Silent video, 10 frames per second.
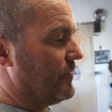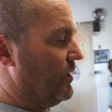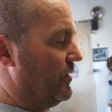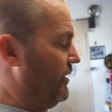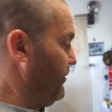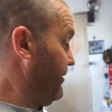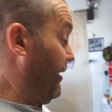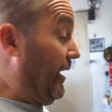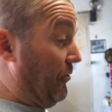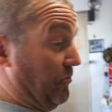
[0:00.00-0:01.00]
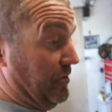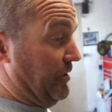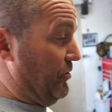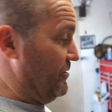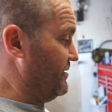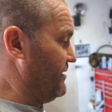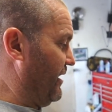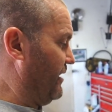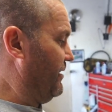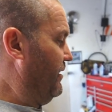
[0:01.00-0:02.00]
Anyway, I don't really know what to
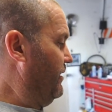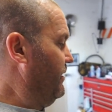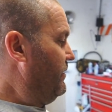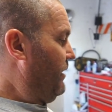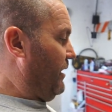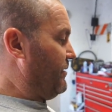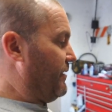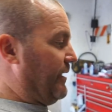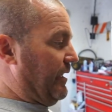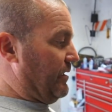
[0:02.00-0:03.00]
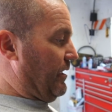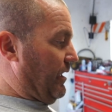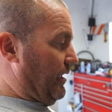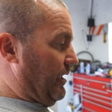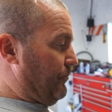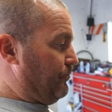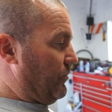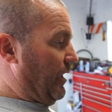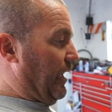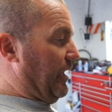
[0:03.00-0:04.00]
say other than
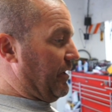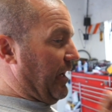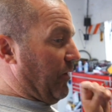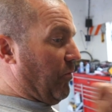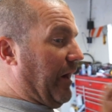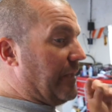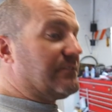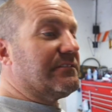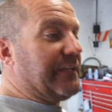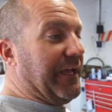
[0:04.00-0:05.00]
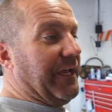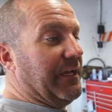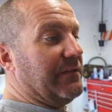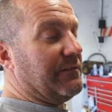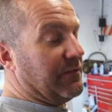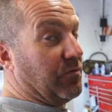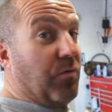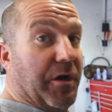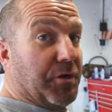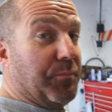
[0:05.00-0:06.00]
I want to say that the
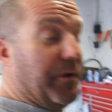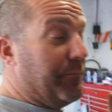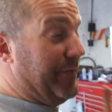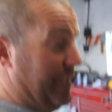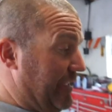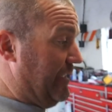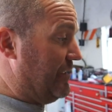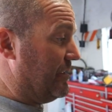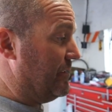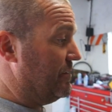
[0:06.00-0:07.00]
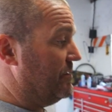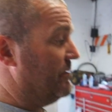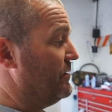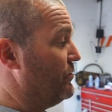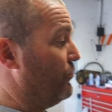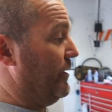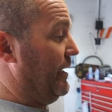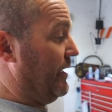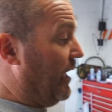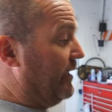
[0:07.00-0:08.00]
water pump had leaked when
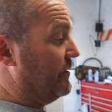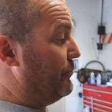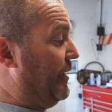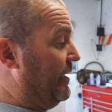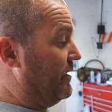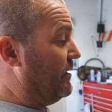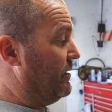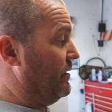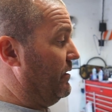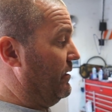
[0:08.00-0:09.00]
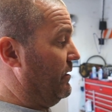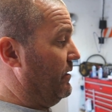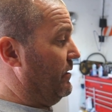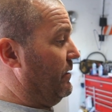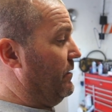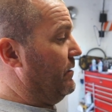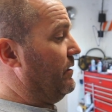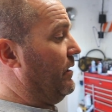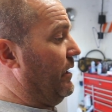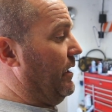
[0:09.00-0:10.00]
he got the bike.
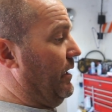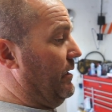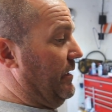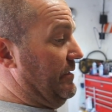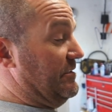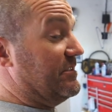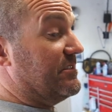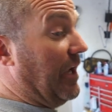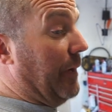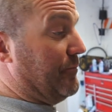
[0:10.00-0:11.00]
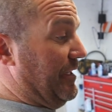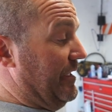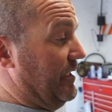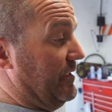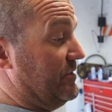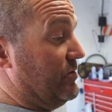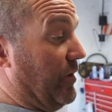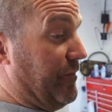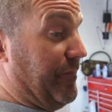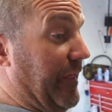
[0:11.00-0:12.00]
And it stopped leaking. So I
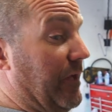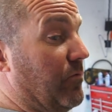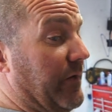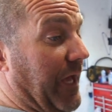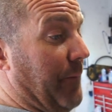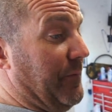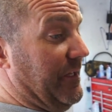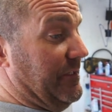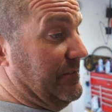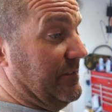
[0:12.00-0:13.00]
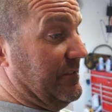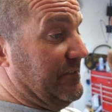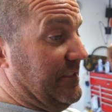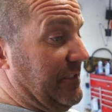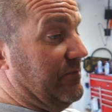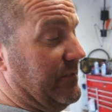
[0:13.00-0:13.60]
think what happened is the seal